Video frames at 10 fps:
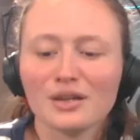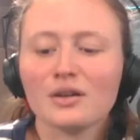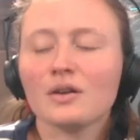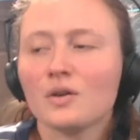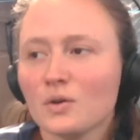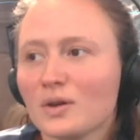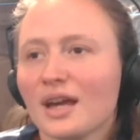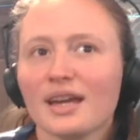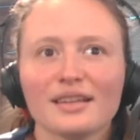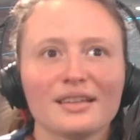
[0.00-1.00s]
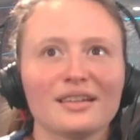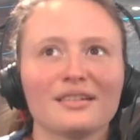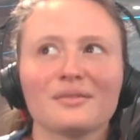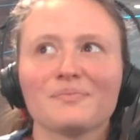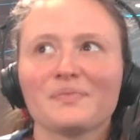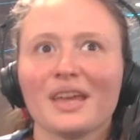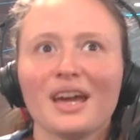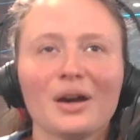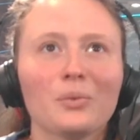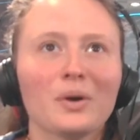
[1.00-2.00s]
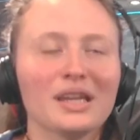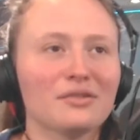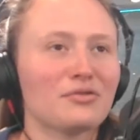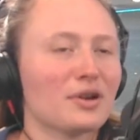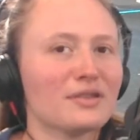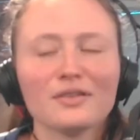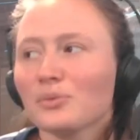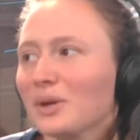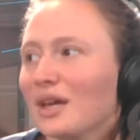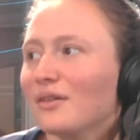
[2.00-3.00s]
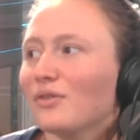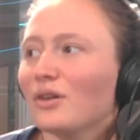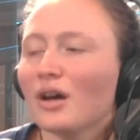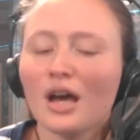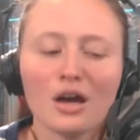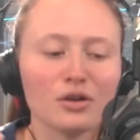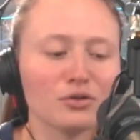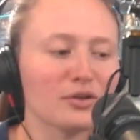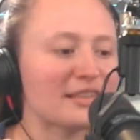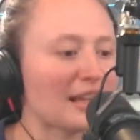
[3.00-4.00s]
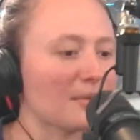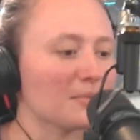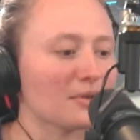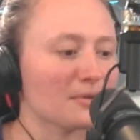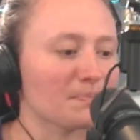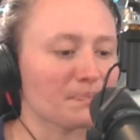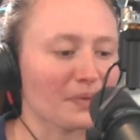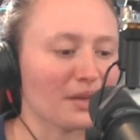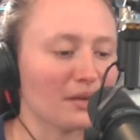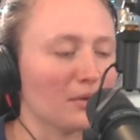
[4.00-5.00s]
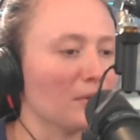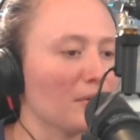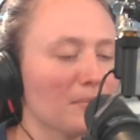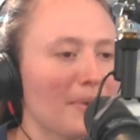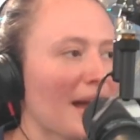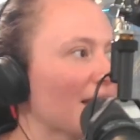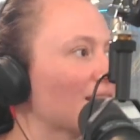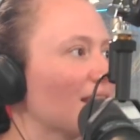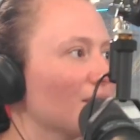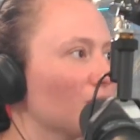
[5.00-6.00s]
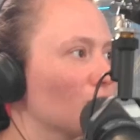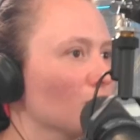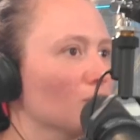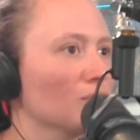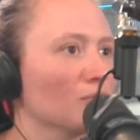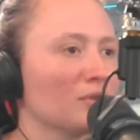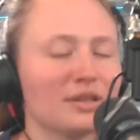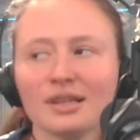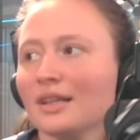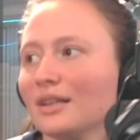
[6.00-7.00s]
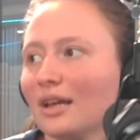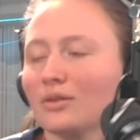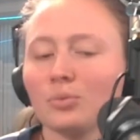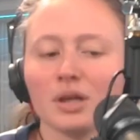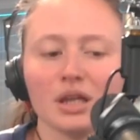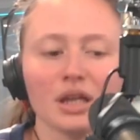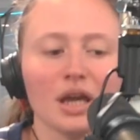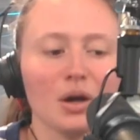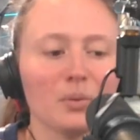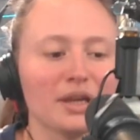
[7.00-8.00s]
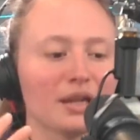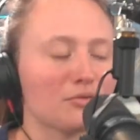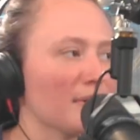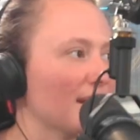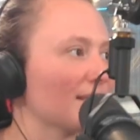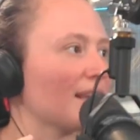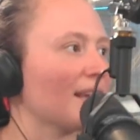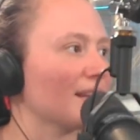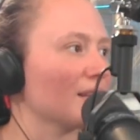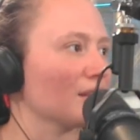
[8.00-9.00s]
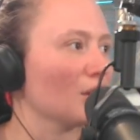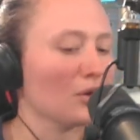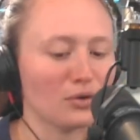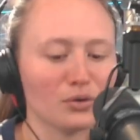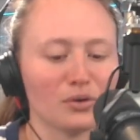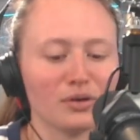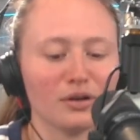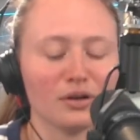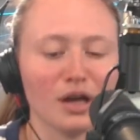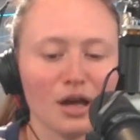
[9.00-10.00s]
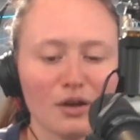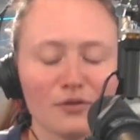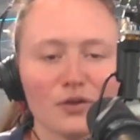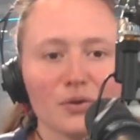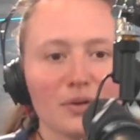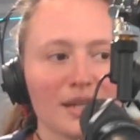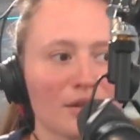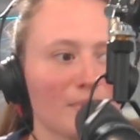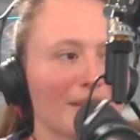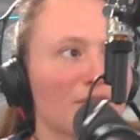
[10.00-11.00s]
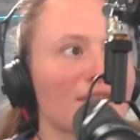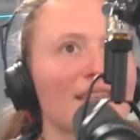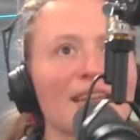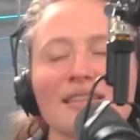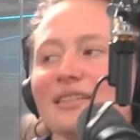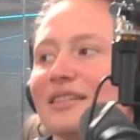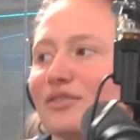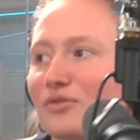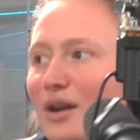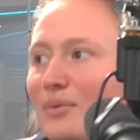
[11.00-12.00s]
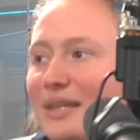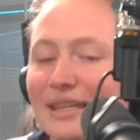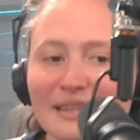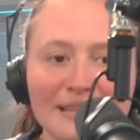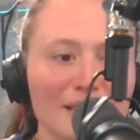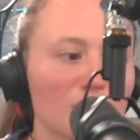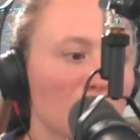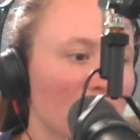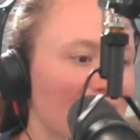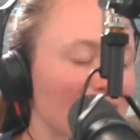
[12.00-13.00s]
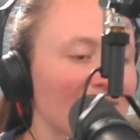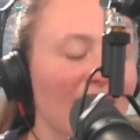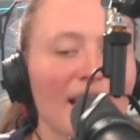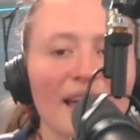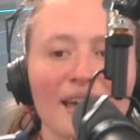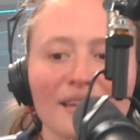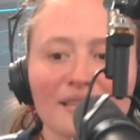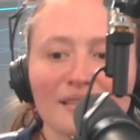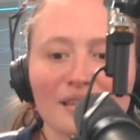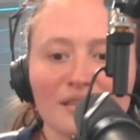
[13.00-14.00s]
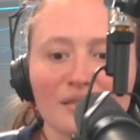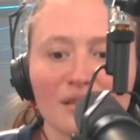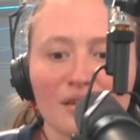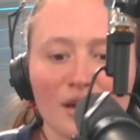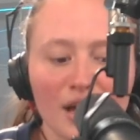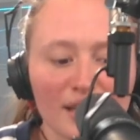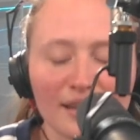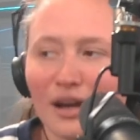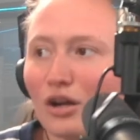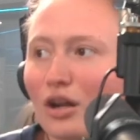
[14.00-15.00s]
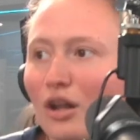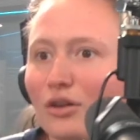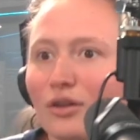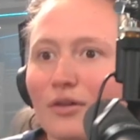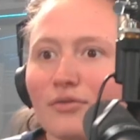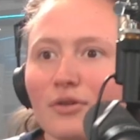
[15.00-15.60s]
cool, and in France we have the same bikes, and to that we can rent and go a few kilometers, and it's very easy to rent, and there are a lot of